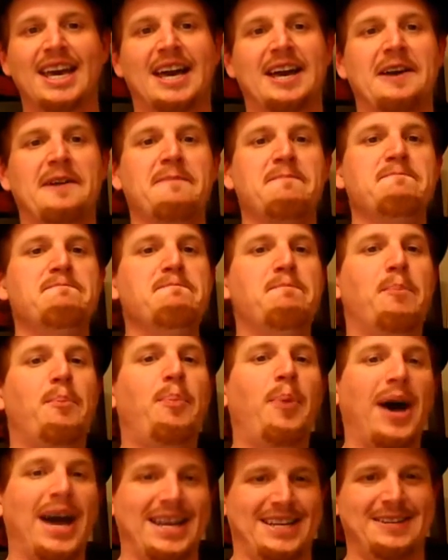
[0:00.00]
Um,
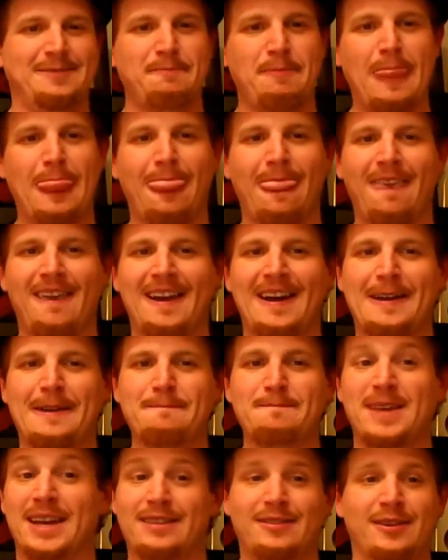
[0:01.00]
but
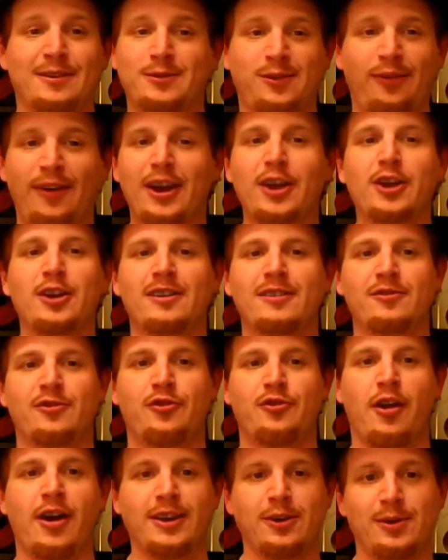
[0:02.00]
um, uh, it was very good at
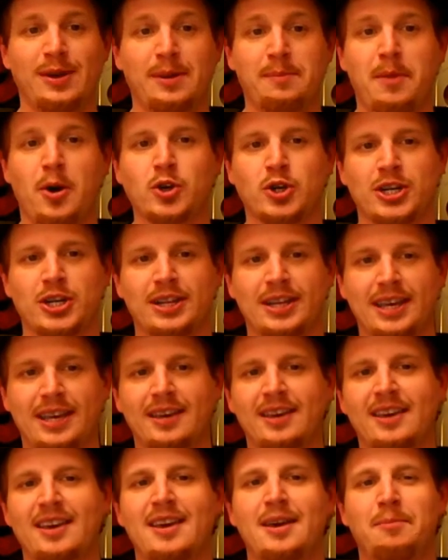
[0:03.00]
drawing you in emotionally.
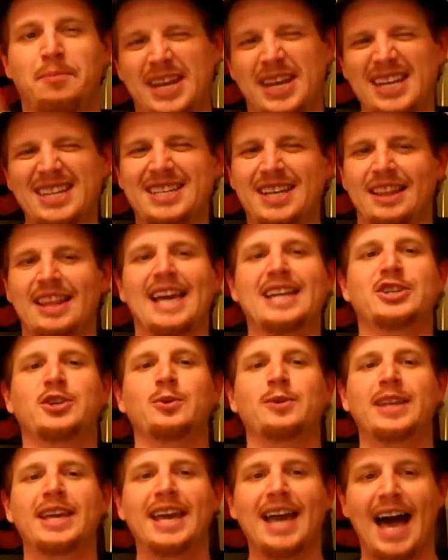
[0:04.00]
But
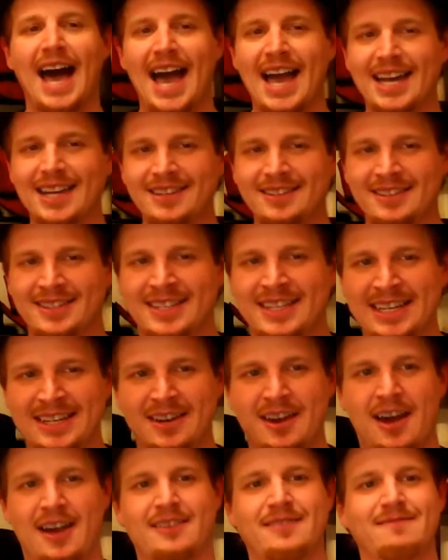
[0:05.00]
intellectually, I did
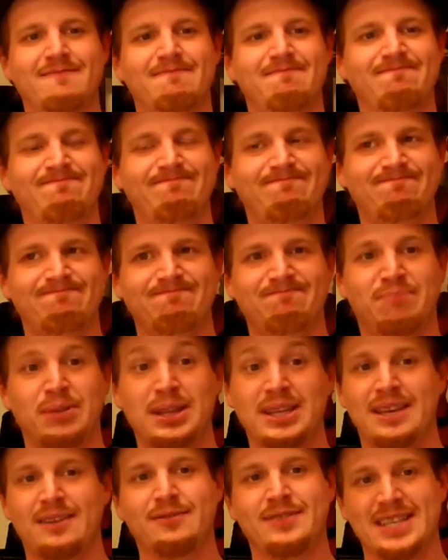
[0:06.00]
not
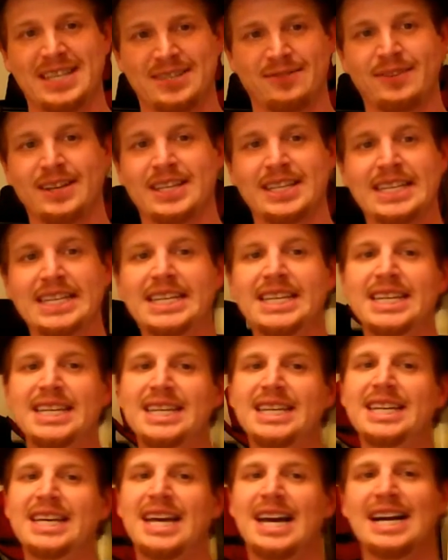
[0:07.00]
believe this villain.
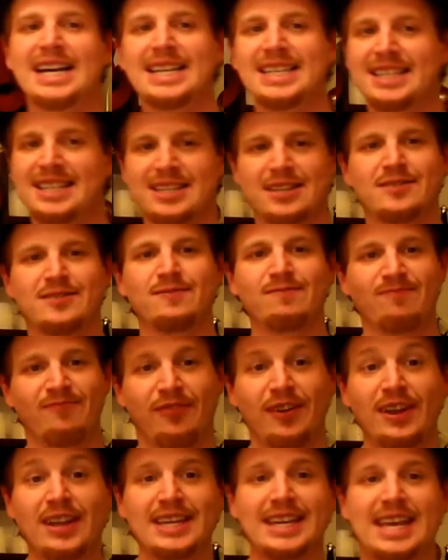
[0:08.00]
Uh, this
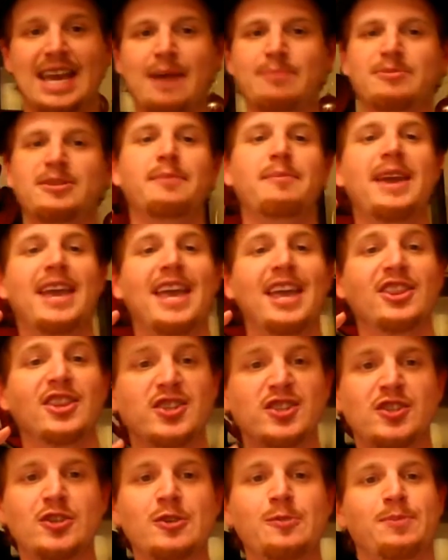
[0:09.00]
villain kept on making the
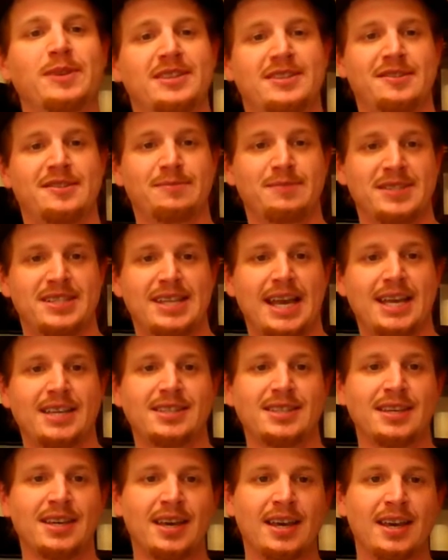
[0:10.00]
stupidest of
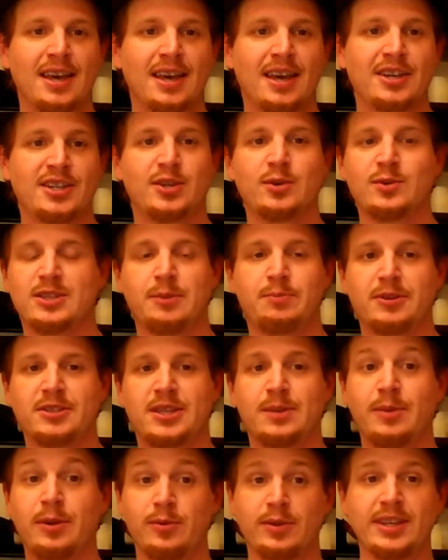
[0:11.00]
mistakes. She was
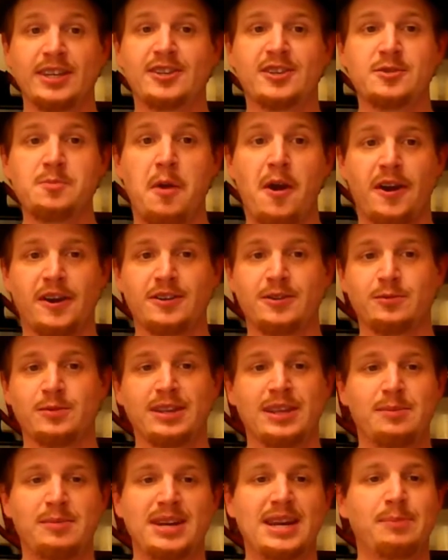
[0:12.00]
supposed to be really smart,
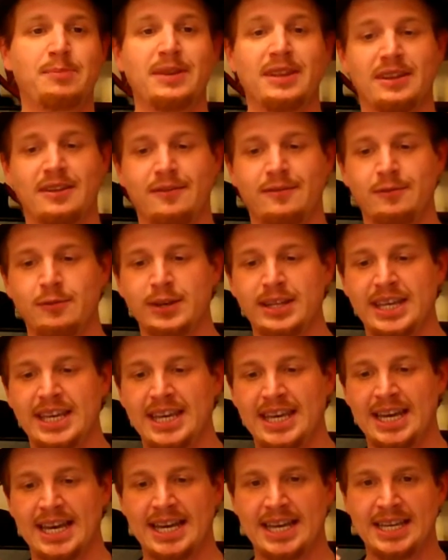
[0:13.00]
really manipulative,
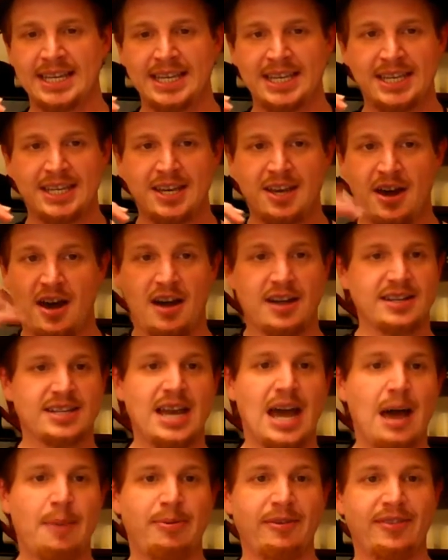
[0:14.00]
really uh, on
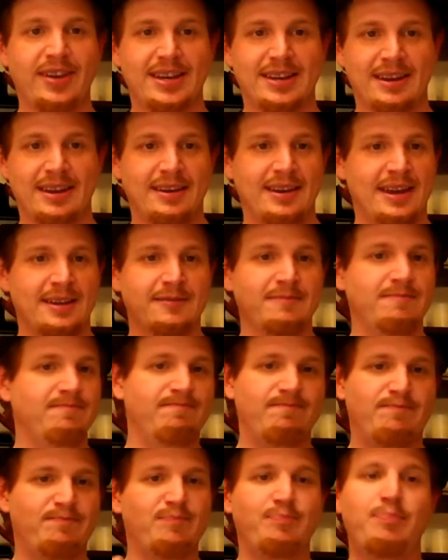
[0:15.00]
top of it, and, and
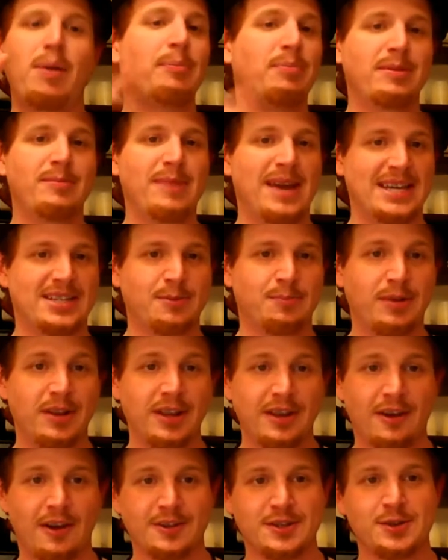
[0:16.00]
puppet master,
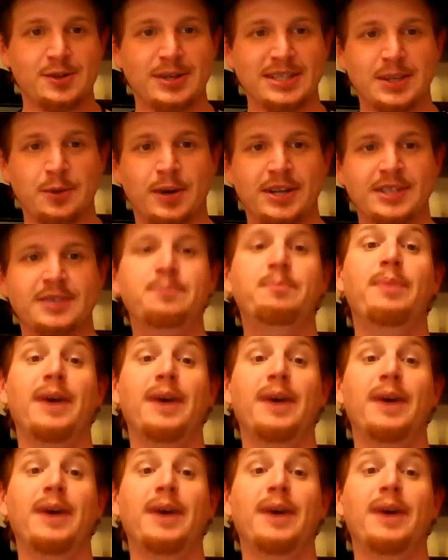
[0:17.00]
pulling all the strings at once.